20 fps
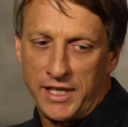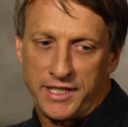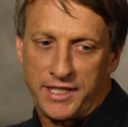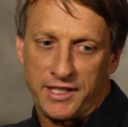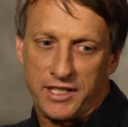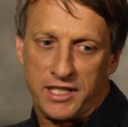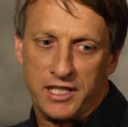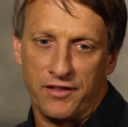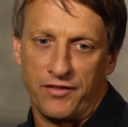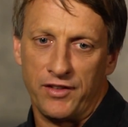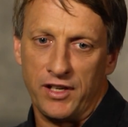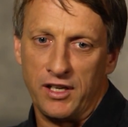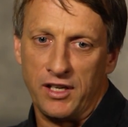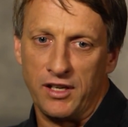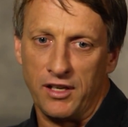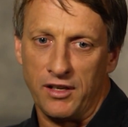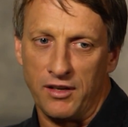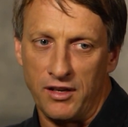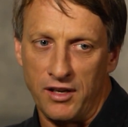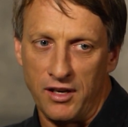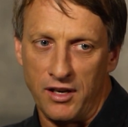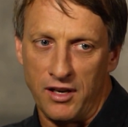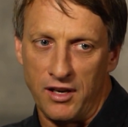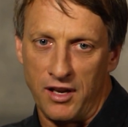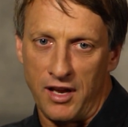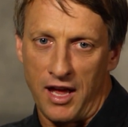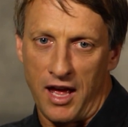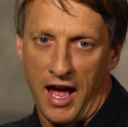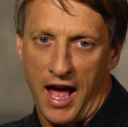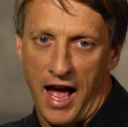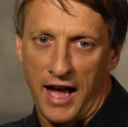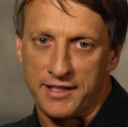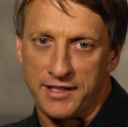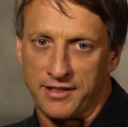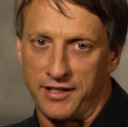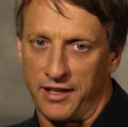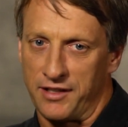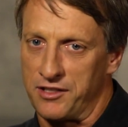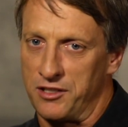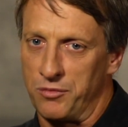it's given
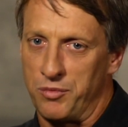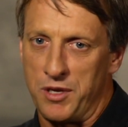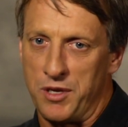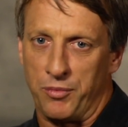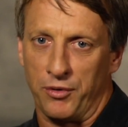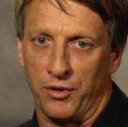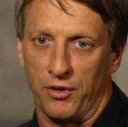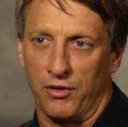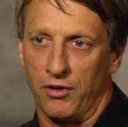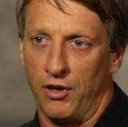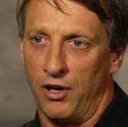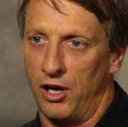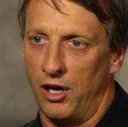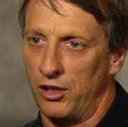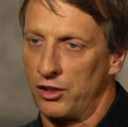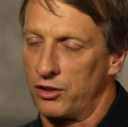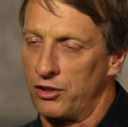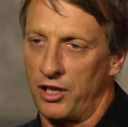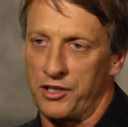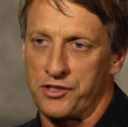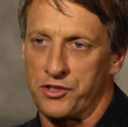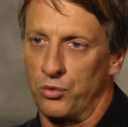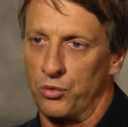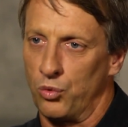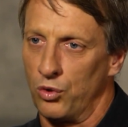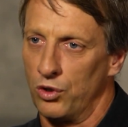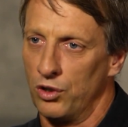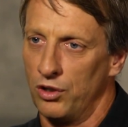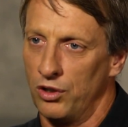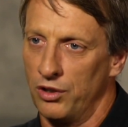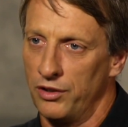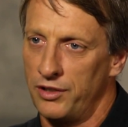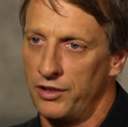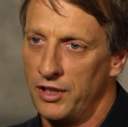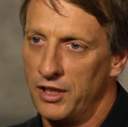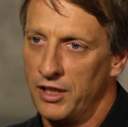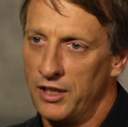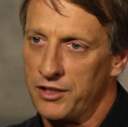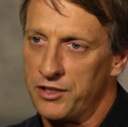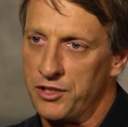access to people all across the world
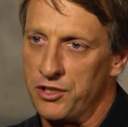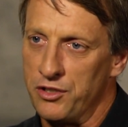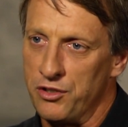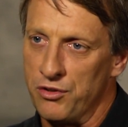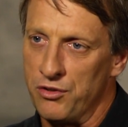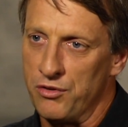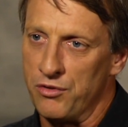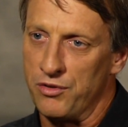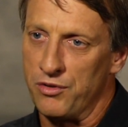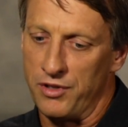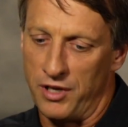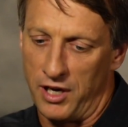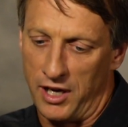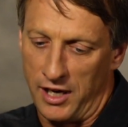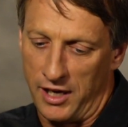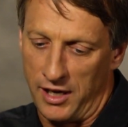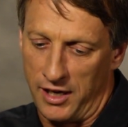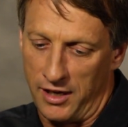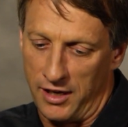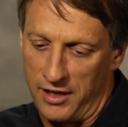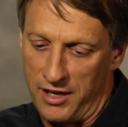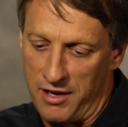to uh,